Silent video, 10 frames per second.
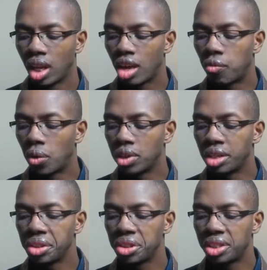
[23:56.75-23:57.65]
If one
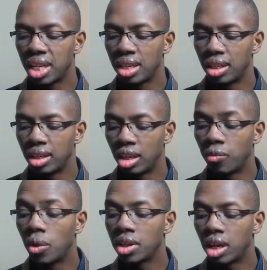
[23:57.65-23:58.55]

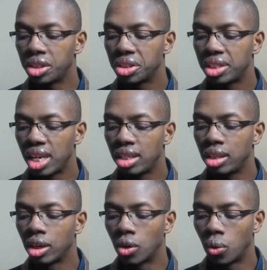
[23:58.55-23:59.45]

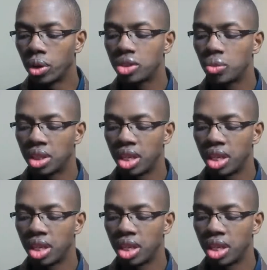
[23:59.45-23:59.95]
understanding accords with